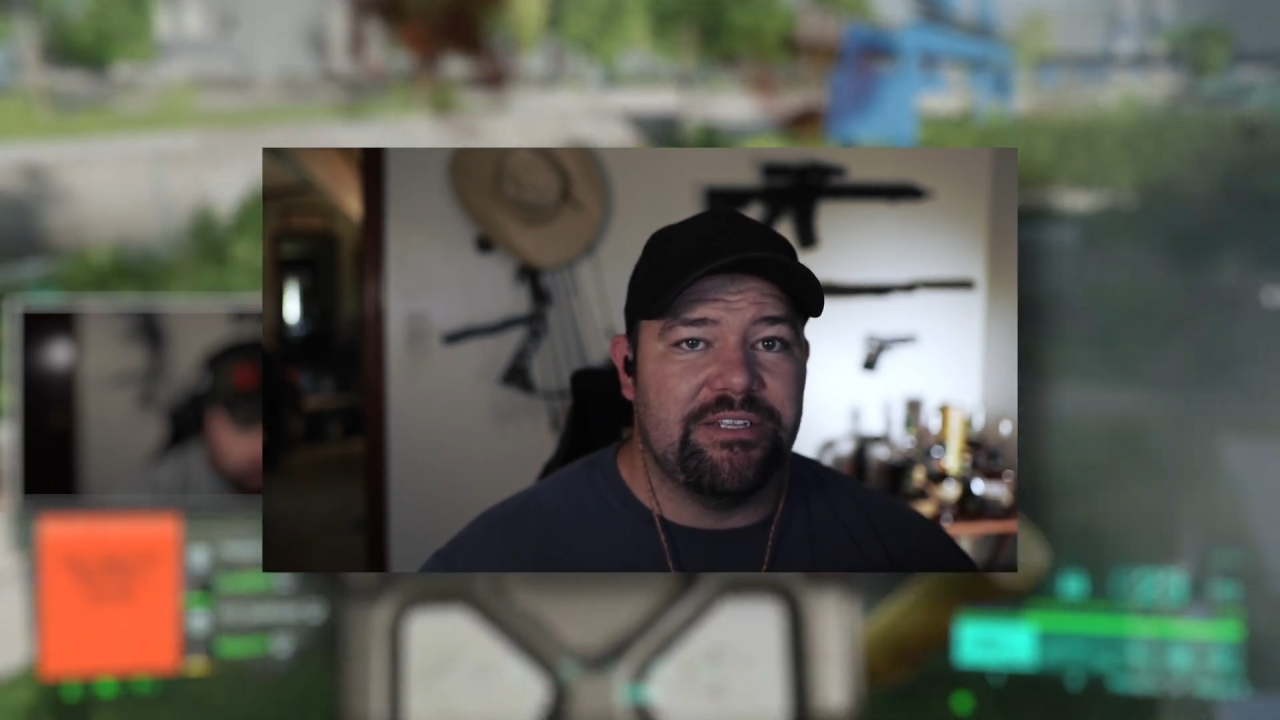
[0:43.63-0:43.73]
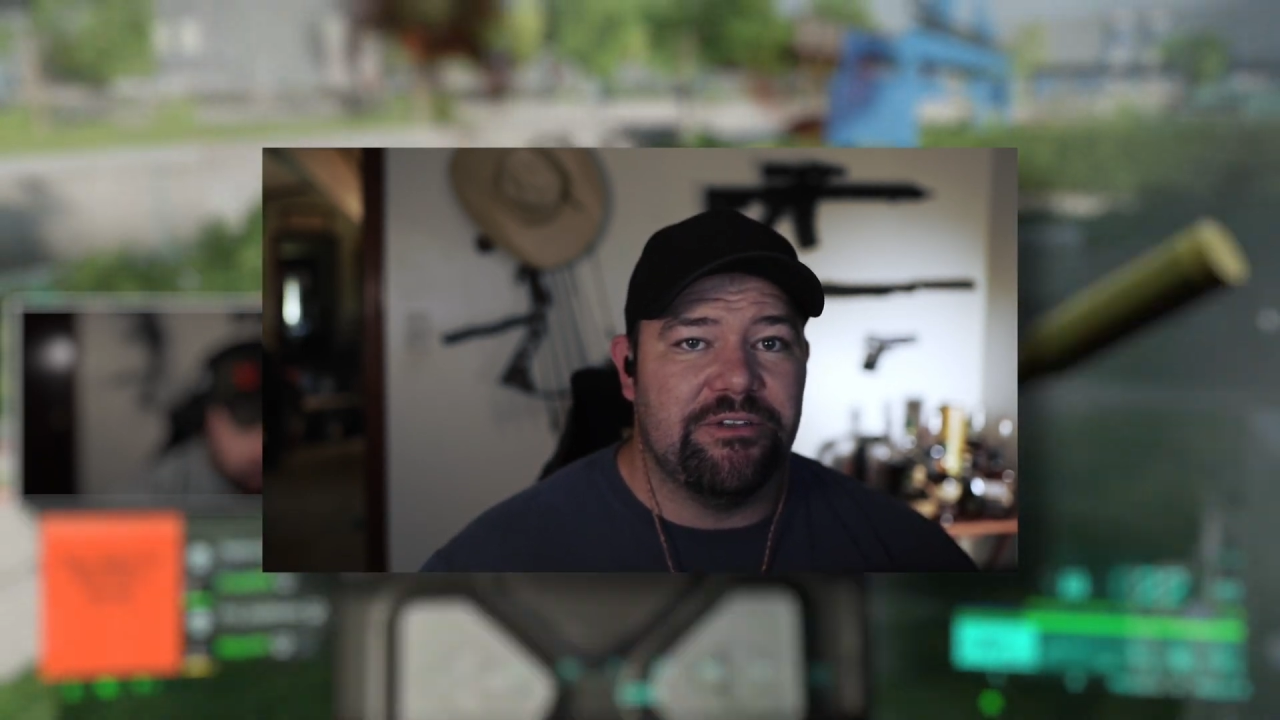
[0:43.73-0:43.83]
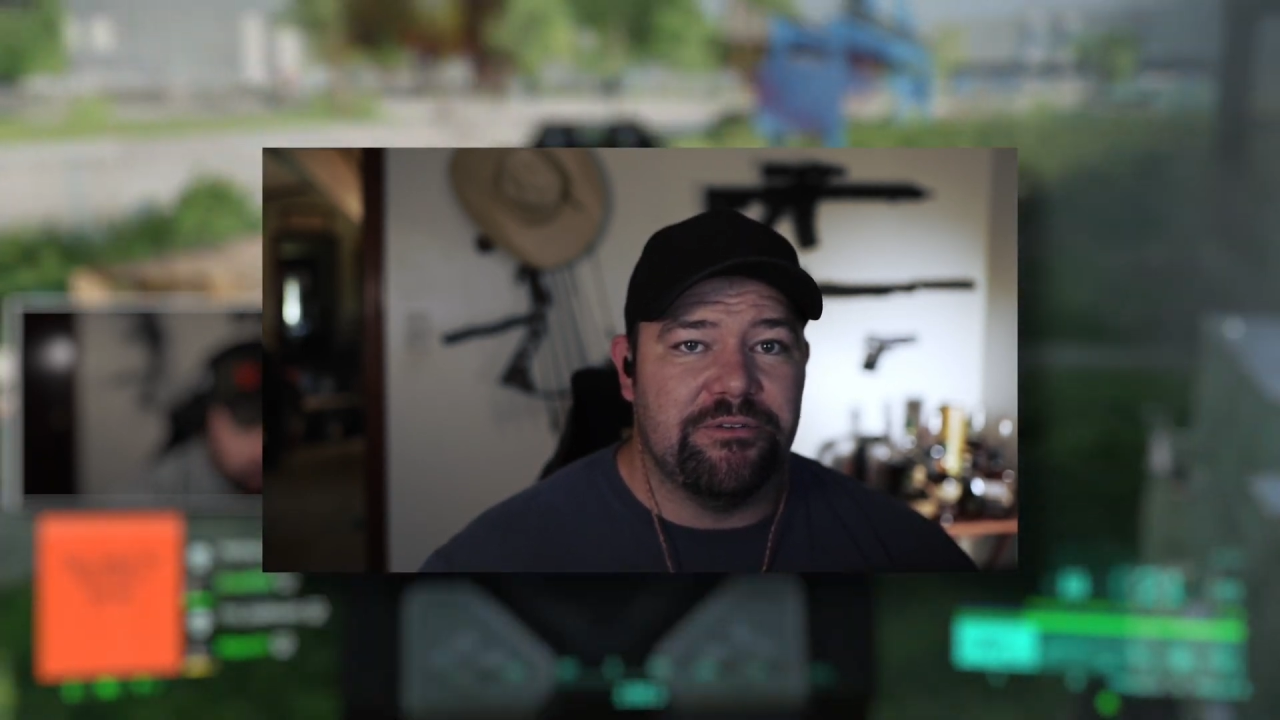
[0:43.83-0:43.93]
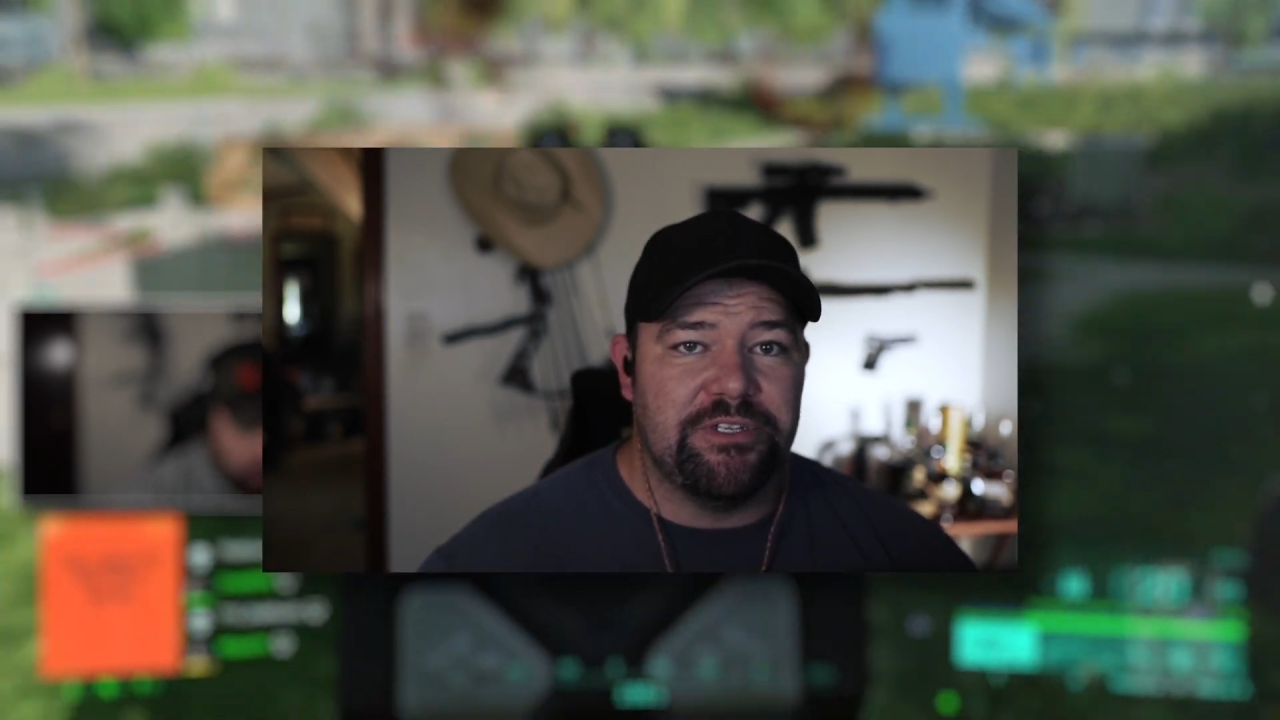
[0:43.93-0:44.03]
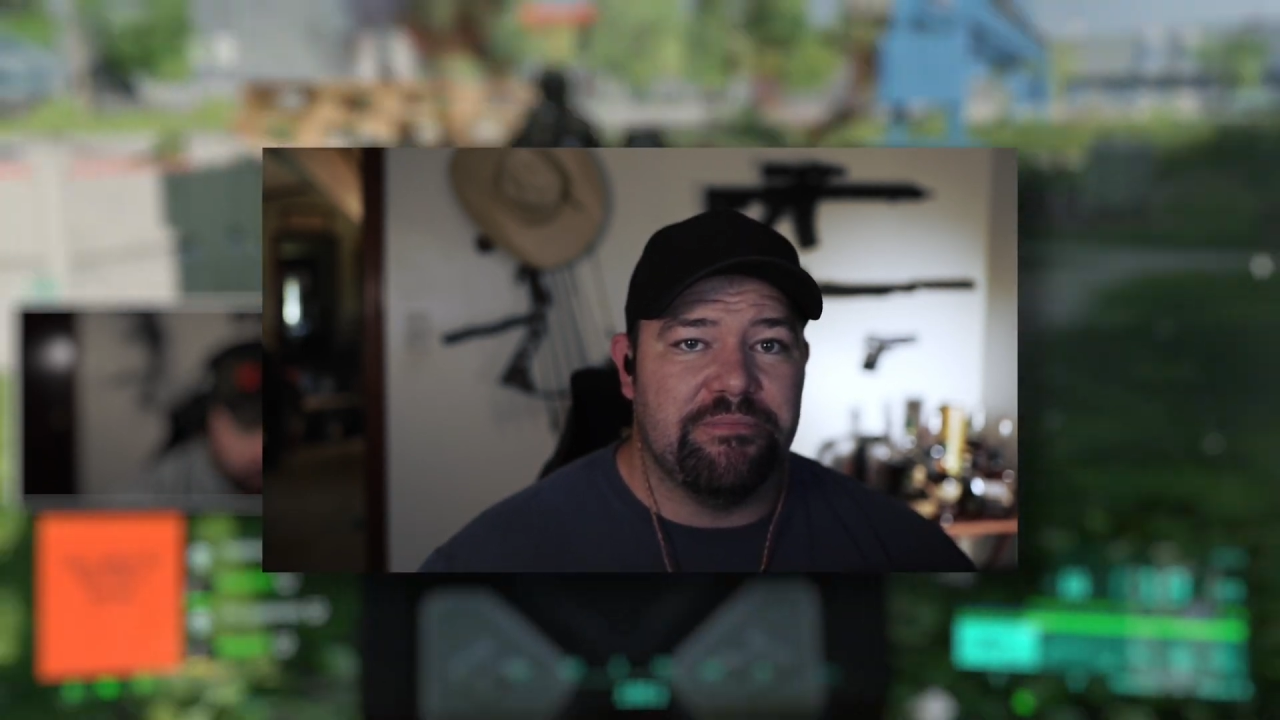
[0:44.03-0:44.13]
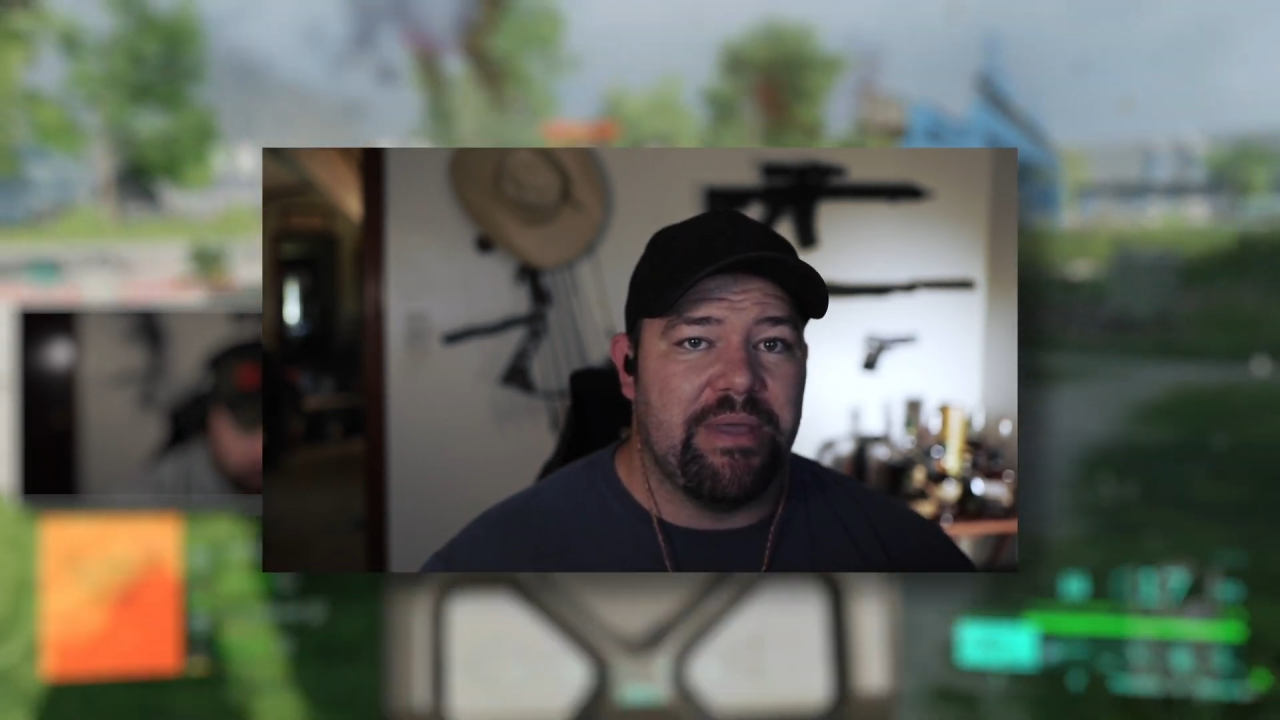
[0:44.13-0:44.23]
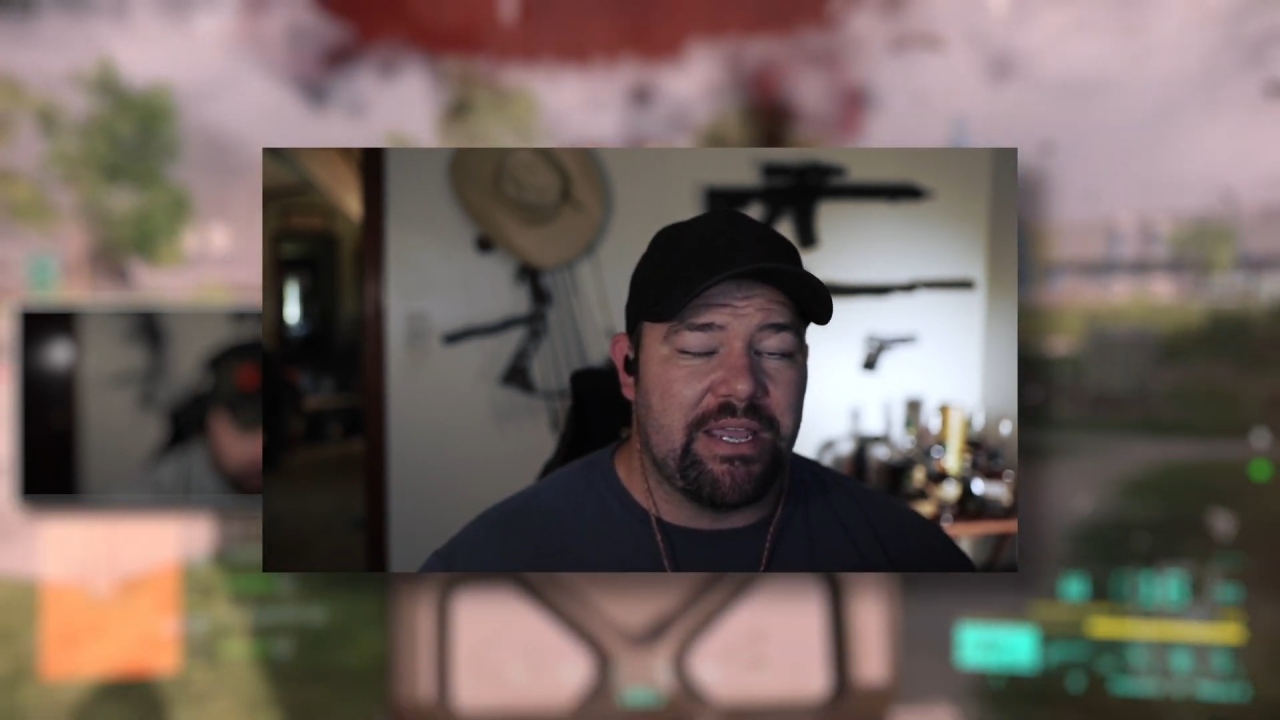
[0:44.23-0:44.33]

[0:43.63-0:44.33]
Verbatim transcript: need to